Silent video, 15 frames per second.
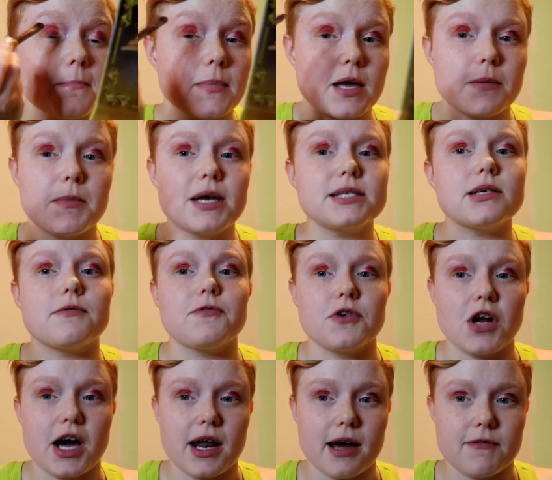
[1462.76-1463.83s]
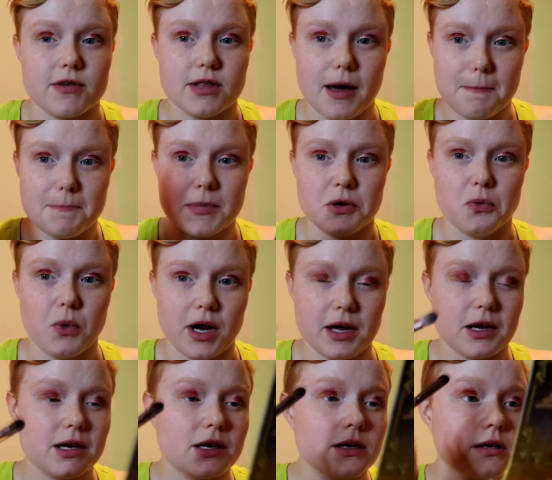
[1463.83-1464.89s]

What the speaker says: It makes up for not having that midway